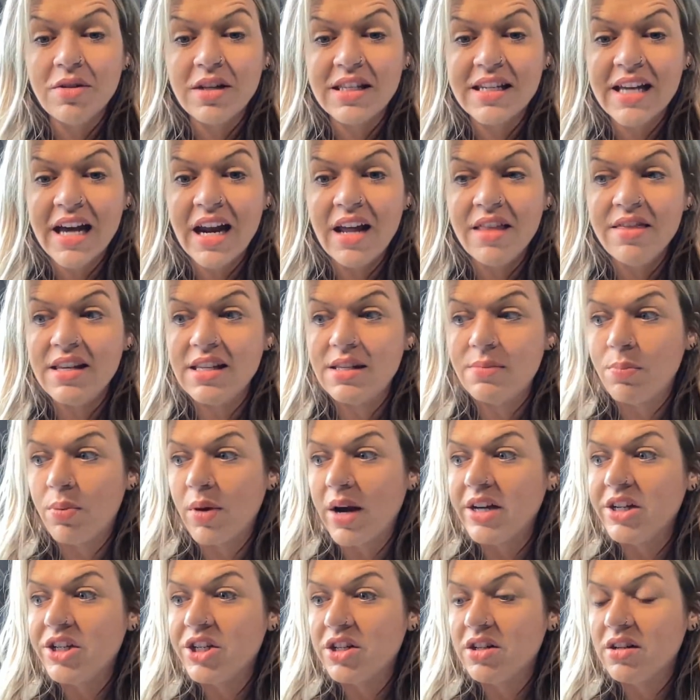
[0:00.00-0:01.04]
it's kind of this
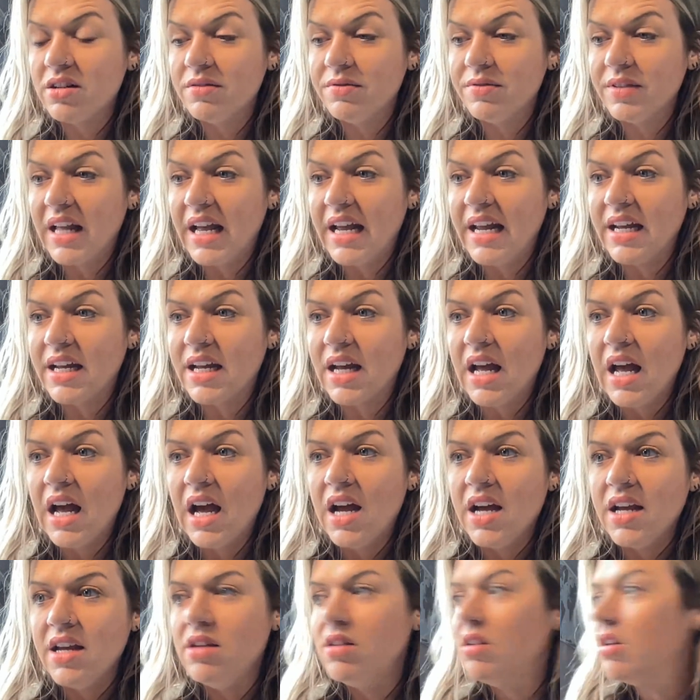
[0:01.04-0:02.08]
pressure of, like,
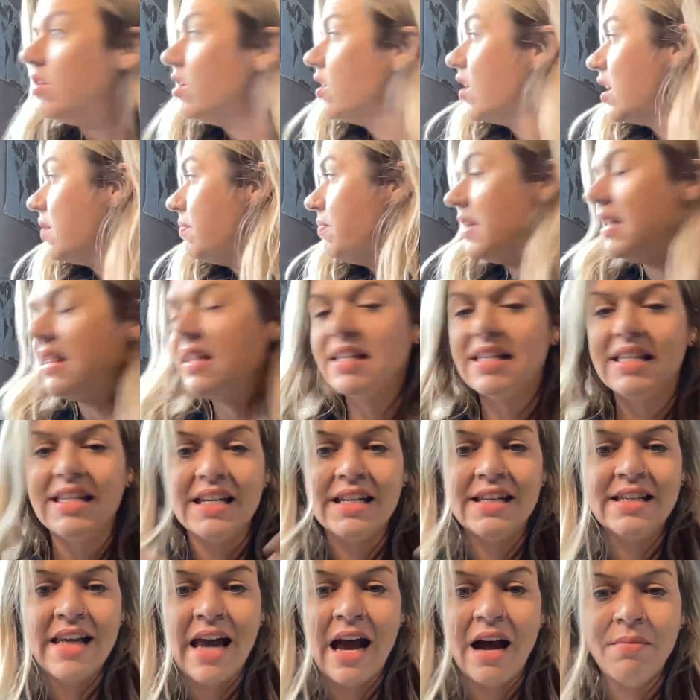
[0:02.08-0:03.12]
you gotta be this
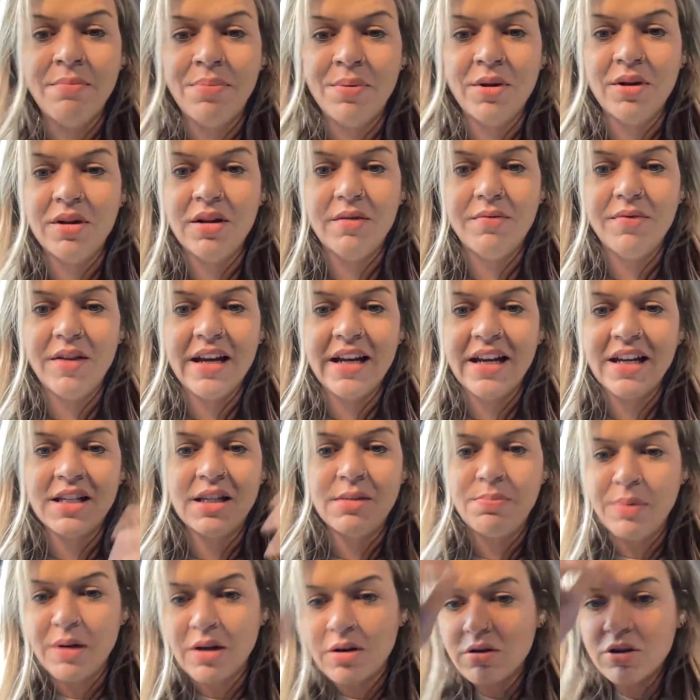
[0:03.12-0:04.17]
example of, like, a
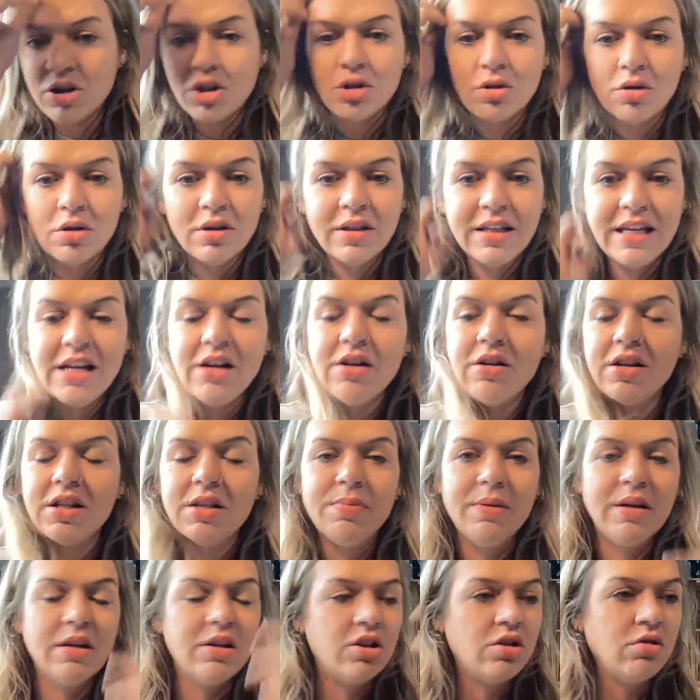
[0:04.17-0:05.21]
spiritual leader,
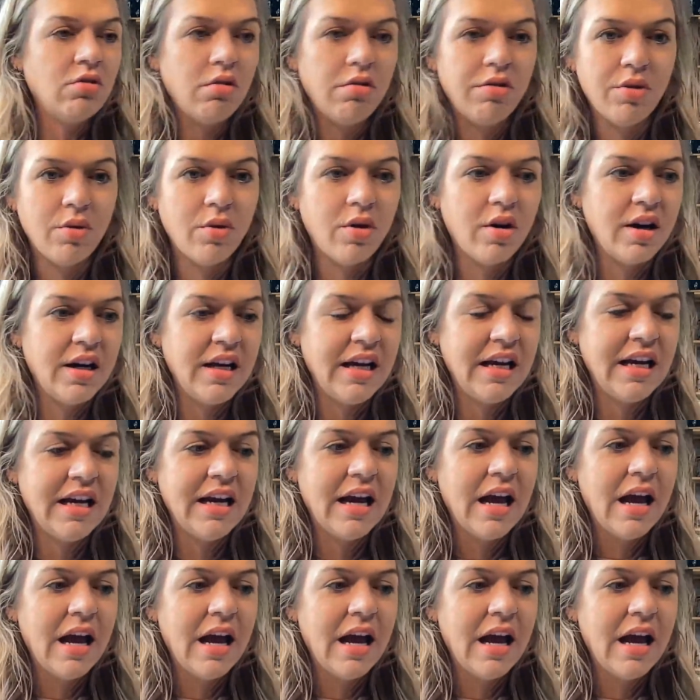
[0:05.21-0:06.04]
spiritual authority,